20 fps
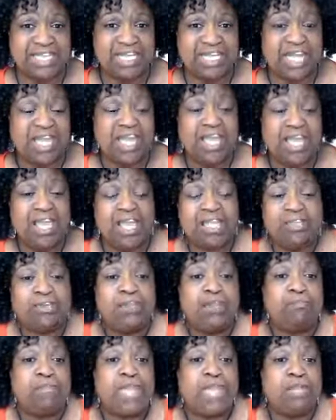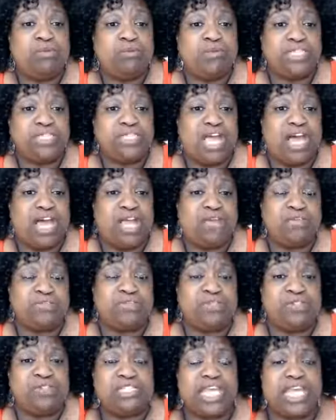And you can pay it in one time if you
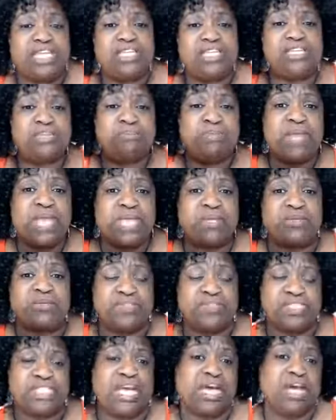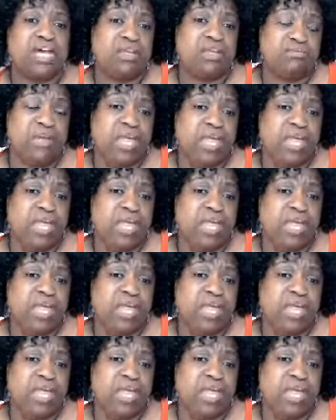say, I need to pay it over time,